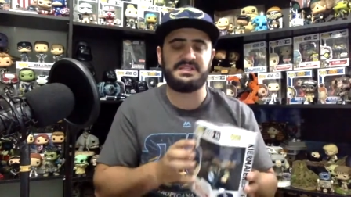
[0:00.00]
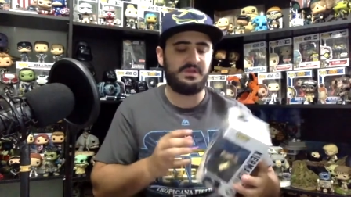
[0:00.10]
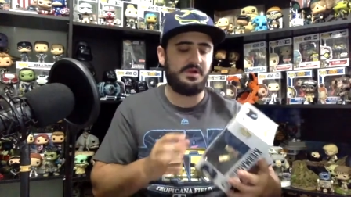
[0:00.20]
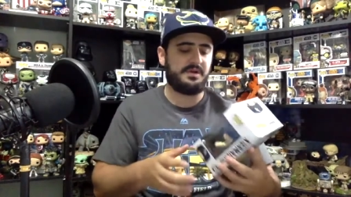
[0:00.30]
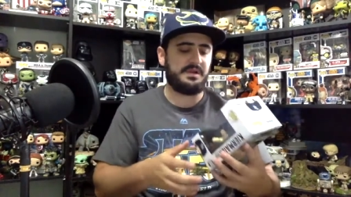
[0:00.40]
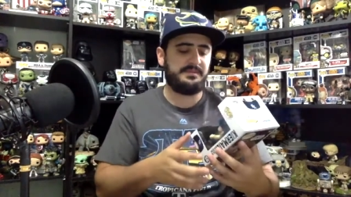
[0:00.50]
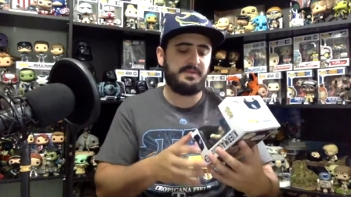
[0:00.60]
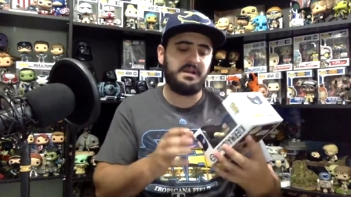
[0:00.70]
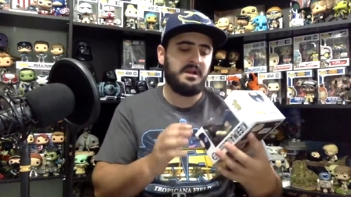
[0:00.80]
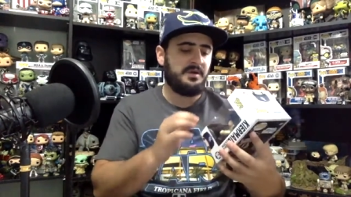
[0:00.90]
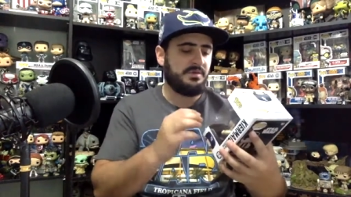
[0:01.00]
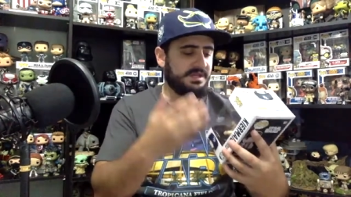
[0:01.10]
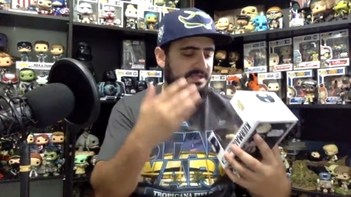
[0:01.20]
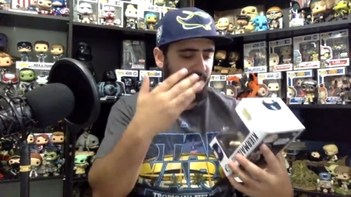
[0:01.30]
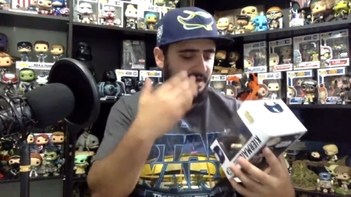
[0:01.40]
locally. But with
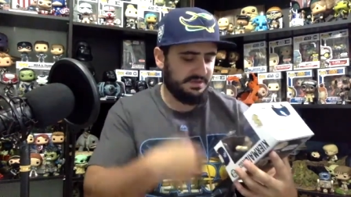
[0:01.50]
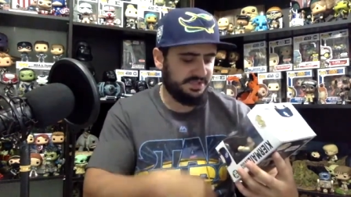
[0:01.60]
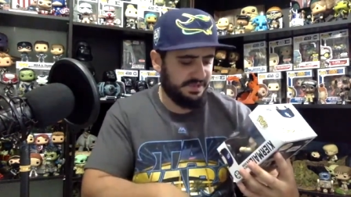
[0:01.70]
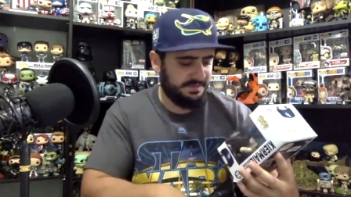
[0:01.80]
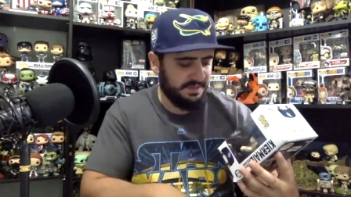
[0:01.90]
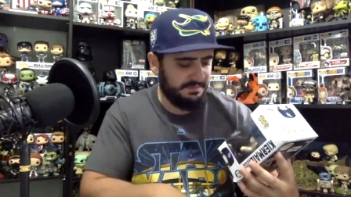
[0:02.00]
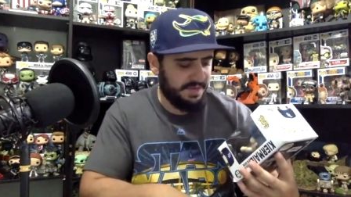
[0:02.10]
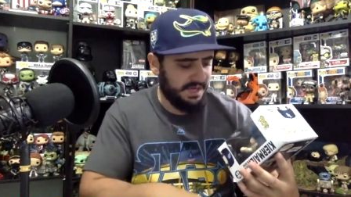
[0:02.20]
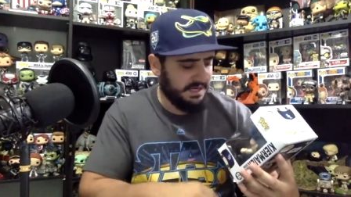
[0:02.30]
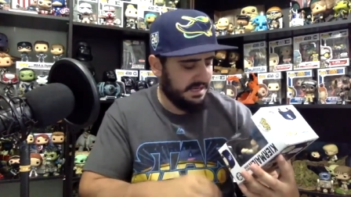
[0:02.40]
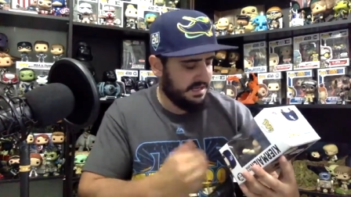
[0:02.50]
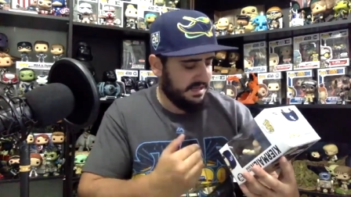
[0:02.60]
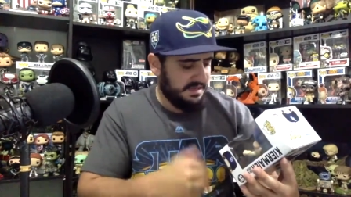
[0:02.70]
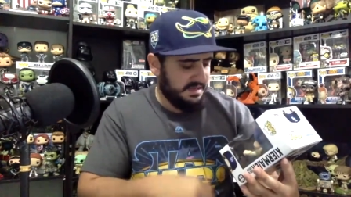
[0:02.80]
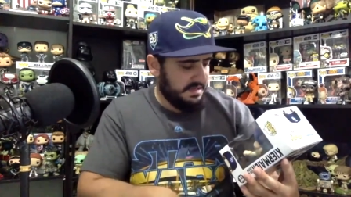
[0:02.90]
this one, I'll ship it. But
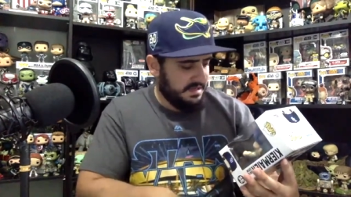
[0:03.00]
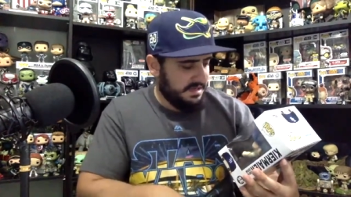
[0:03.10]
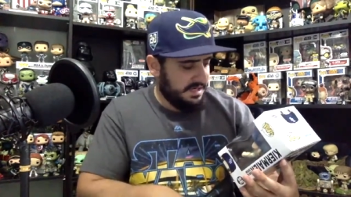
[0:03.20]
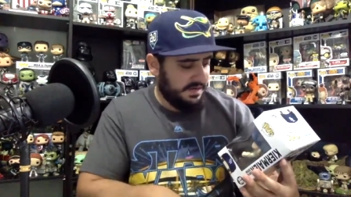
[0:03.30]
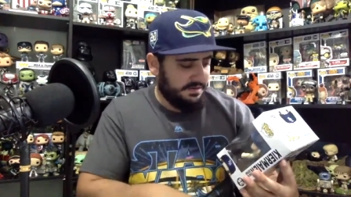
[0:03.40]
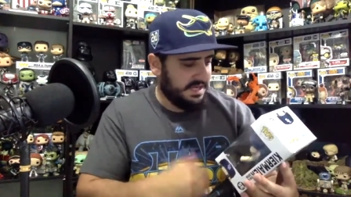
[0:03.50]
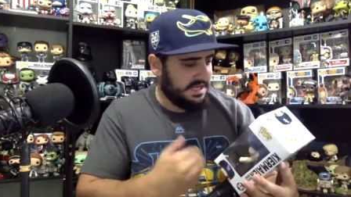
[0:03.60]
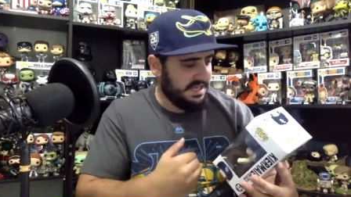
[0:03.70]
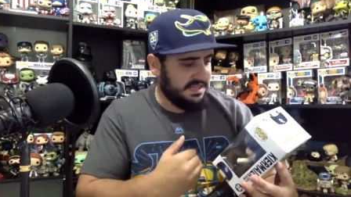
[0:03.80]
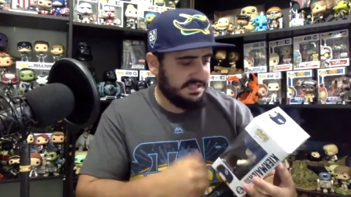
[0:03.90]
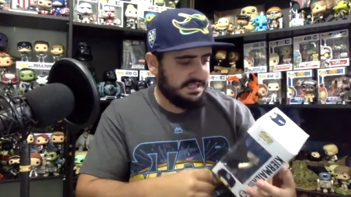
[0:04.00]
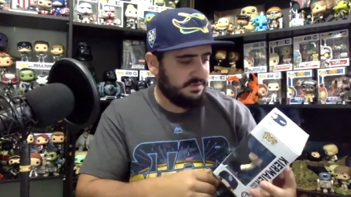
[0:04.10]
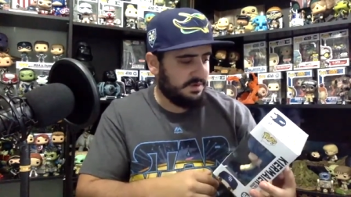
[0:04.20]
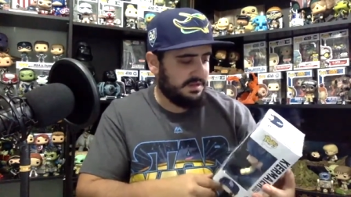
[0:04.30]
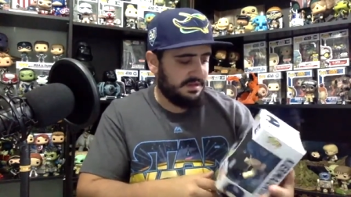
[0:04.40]
you know, again, this is
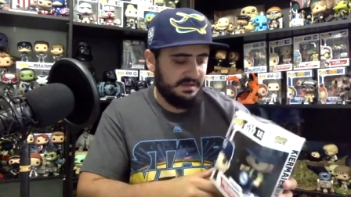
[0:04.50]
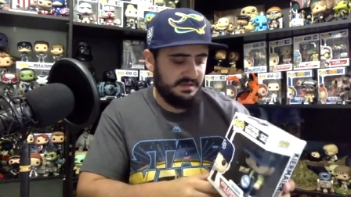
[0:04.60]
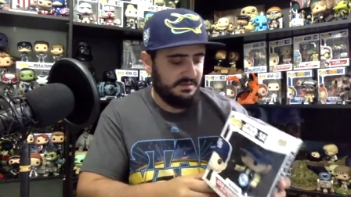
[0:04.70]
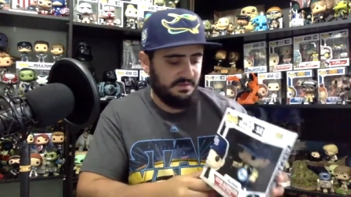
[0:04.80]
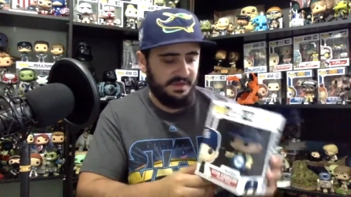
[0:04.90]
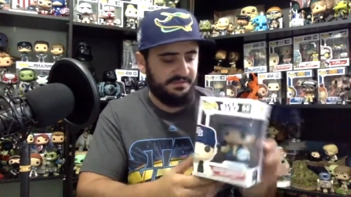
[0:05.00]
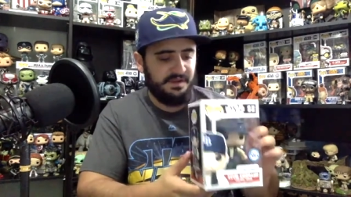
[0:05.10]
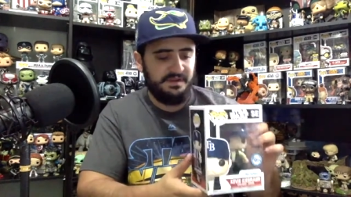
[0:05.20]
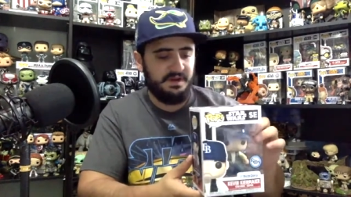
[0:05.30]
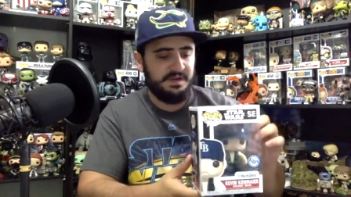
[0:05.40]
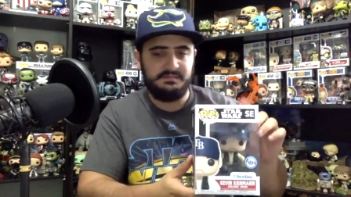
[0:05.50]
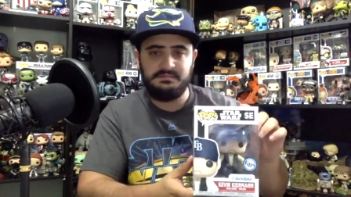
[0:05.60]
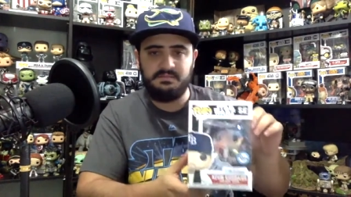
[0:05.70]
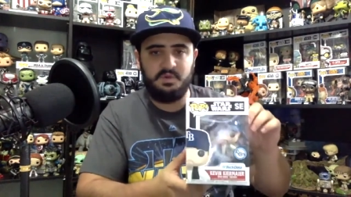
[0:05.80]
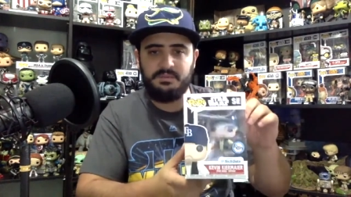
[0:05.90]
one of the one of the favorite
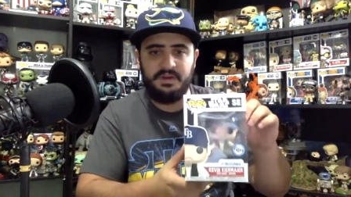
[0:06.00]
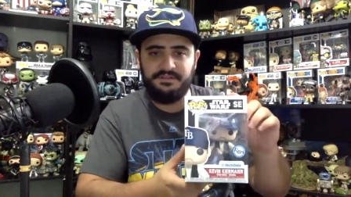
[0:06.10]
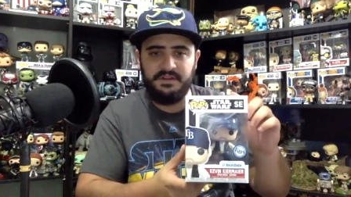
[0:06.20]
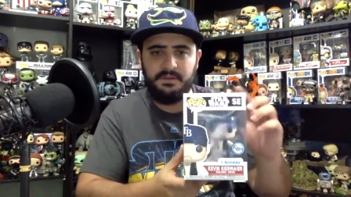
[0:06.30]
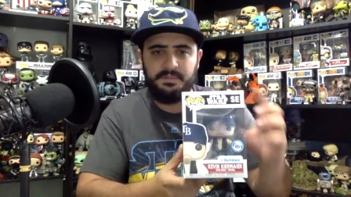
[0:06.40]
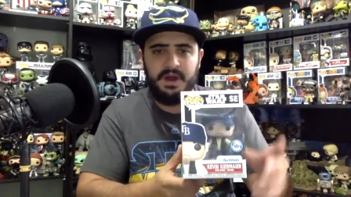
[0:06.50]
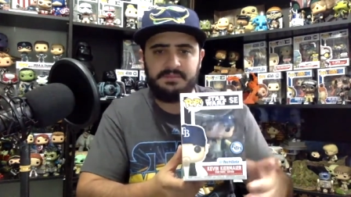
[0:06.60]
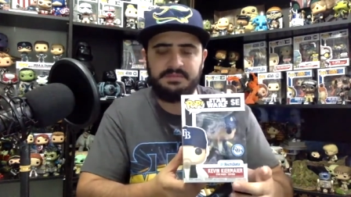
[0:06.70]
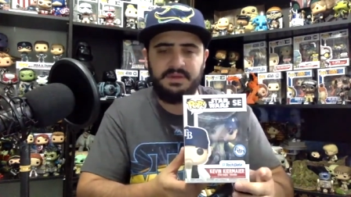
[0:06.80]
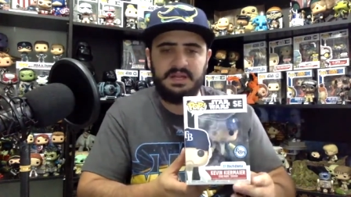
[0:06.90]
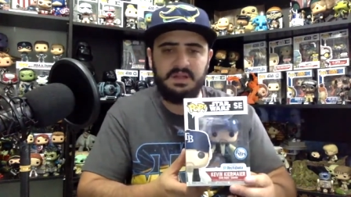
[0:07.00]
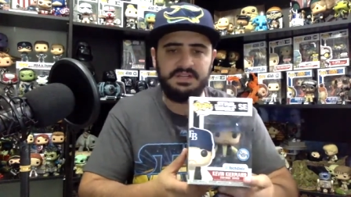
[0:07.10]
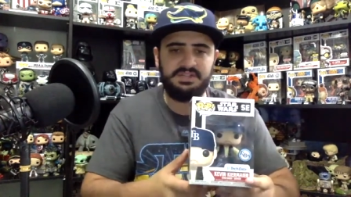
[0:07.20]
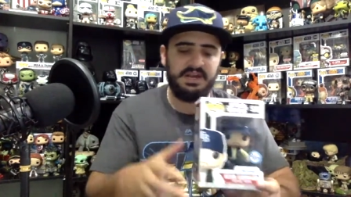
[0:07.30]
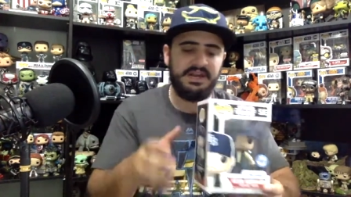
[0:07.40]
one of my favorite pops in my
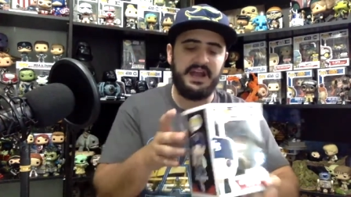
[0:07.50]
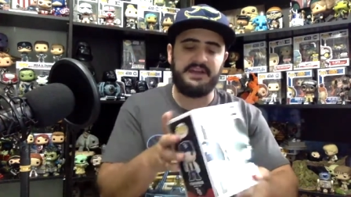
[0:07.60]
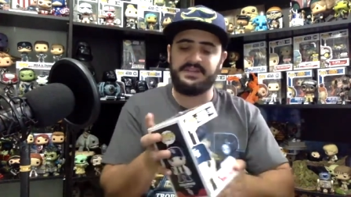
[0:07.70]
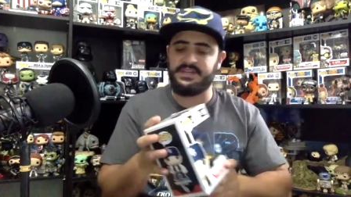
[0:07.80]
collection. I have it